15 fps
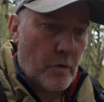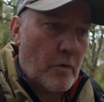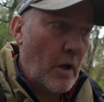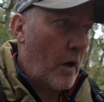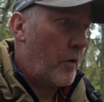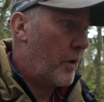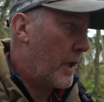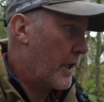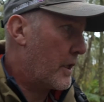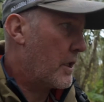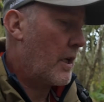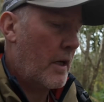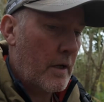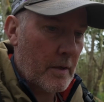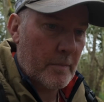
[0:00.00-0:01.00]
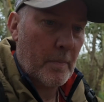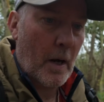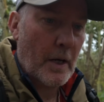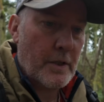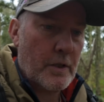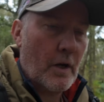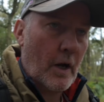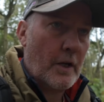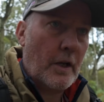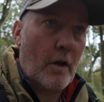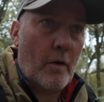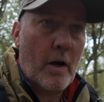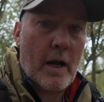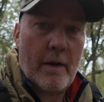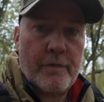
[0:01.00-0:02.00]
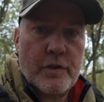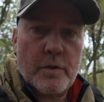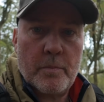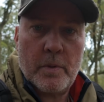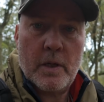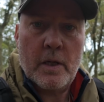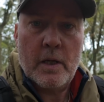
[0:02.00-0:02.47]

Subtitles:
know this, but I know I have some